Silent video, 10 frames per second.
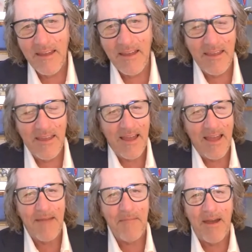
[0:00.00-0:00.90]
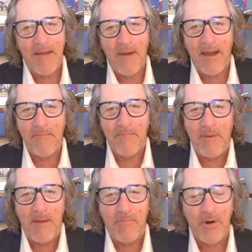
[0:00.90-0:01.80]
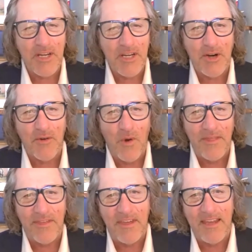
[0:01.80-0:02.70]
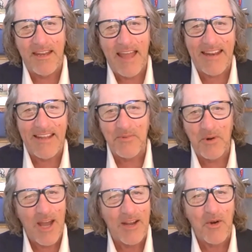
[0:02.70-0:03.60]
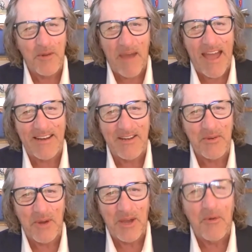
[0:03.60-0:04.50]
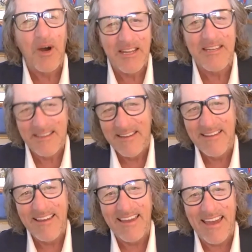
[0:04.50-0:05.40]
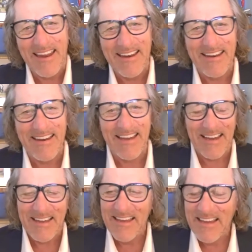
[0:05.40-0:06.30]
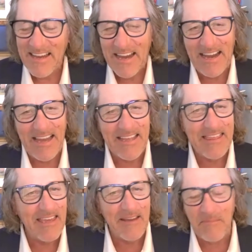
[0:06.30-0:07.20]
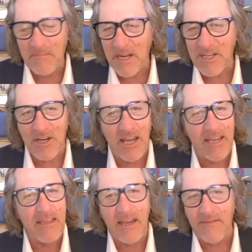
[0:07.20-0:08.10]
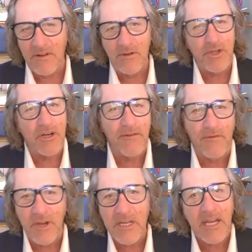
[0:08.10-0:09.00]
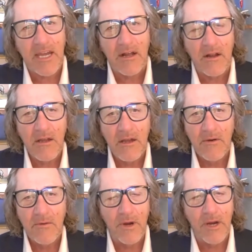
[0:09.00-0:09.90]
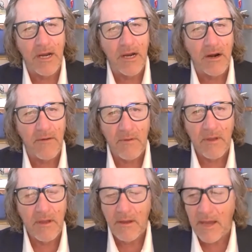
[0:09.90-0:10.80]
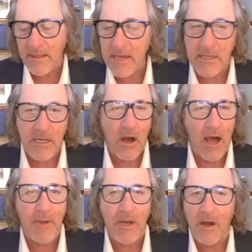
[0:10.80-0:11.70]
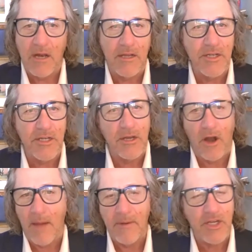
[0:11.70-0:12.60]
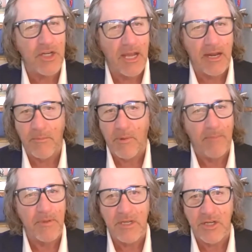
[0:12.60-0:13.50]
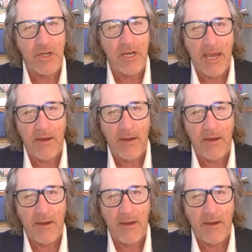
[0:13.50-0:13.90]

Yeah, I'm pretty sure one thing, and that is we're not going back to the way it was. And I think much like the evolution of retail, where I think it's common knowledge, it's an omni-channel proposition now,